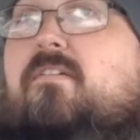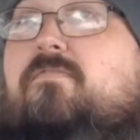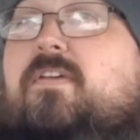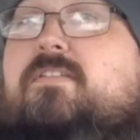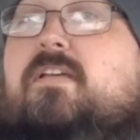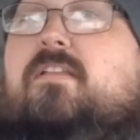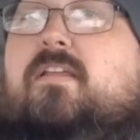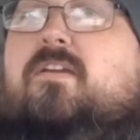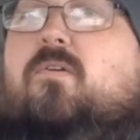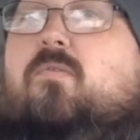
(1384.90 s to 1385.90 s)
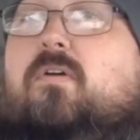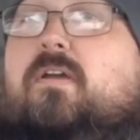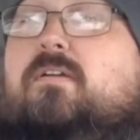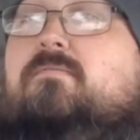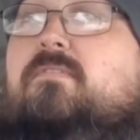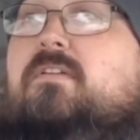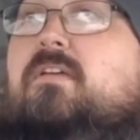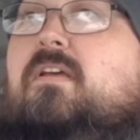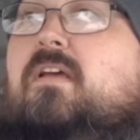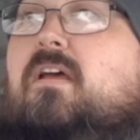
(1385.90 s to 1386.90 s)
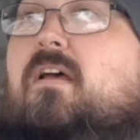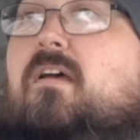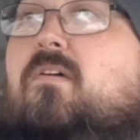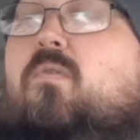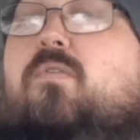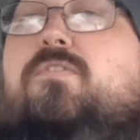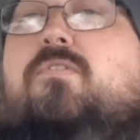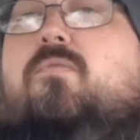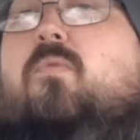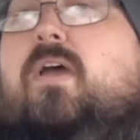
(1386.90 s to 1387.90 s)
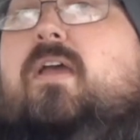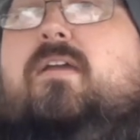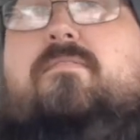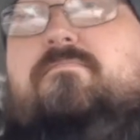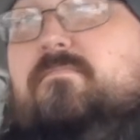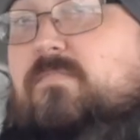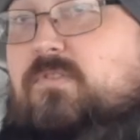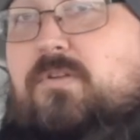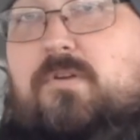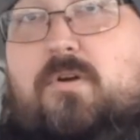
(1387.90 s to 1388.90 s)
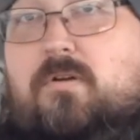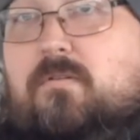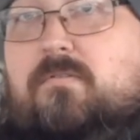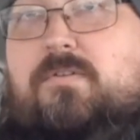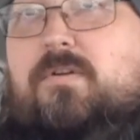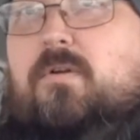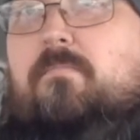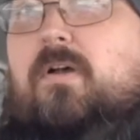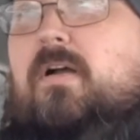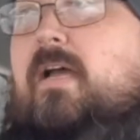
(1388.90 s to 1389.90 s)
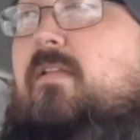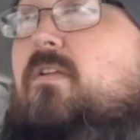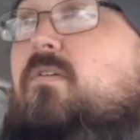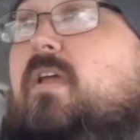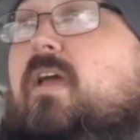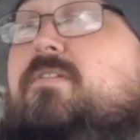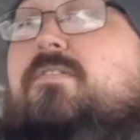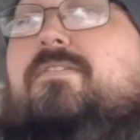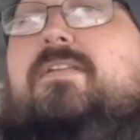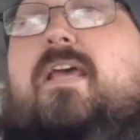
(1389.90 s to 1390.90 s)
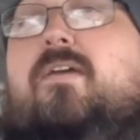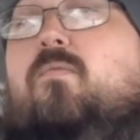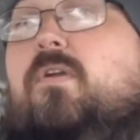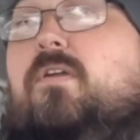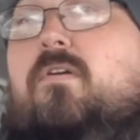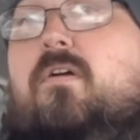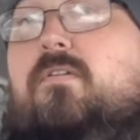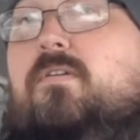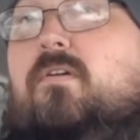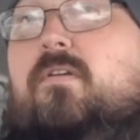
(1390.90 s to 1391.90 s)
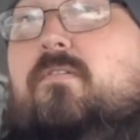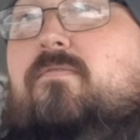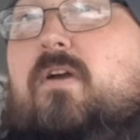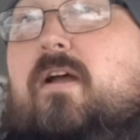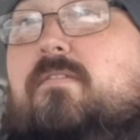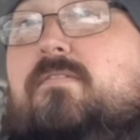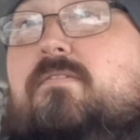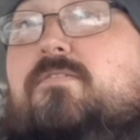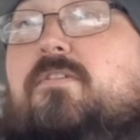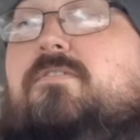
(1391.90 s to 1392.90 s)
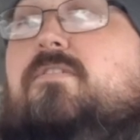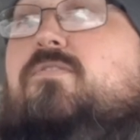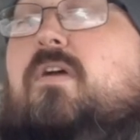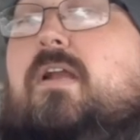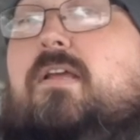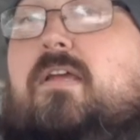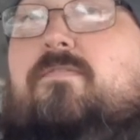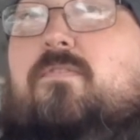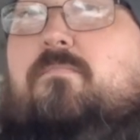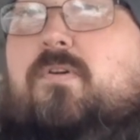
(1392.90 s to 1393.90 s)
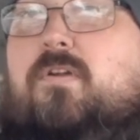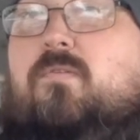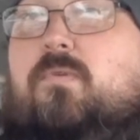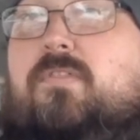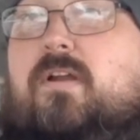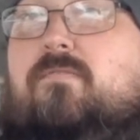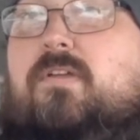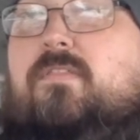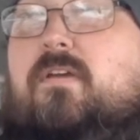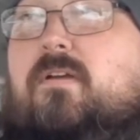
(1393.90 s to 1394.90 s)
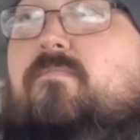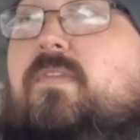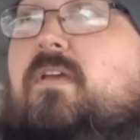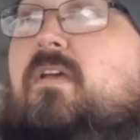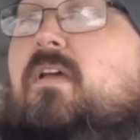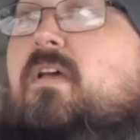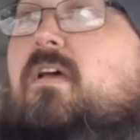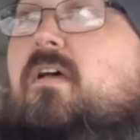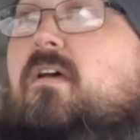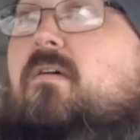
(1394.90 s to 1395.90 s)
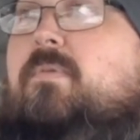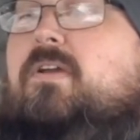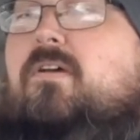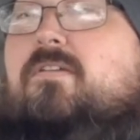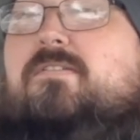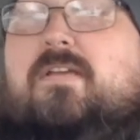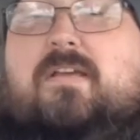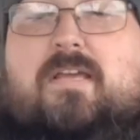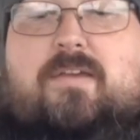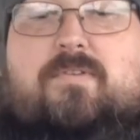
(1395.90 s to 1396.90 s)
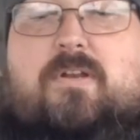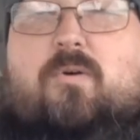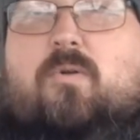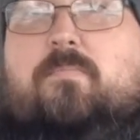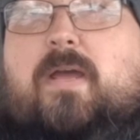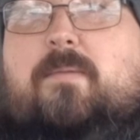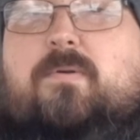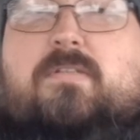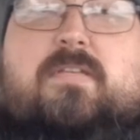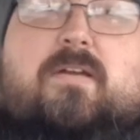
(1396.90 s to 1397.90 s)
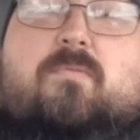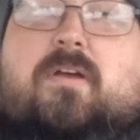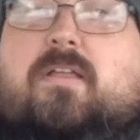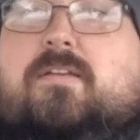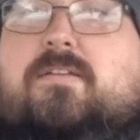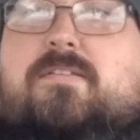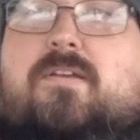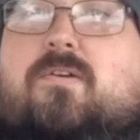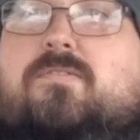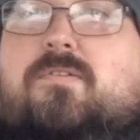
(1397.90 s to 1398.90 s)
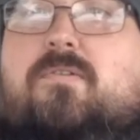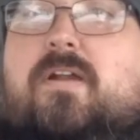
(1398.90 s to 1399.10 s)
physically going on your way to your bug out location. Take one of your alternative routes just to try to get familiar with everything, because even though on paper it's like, well, it just goes through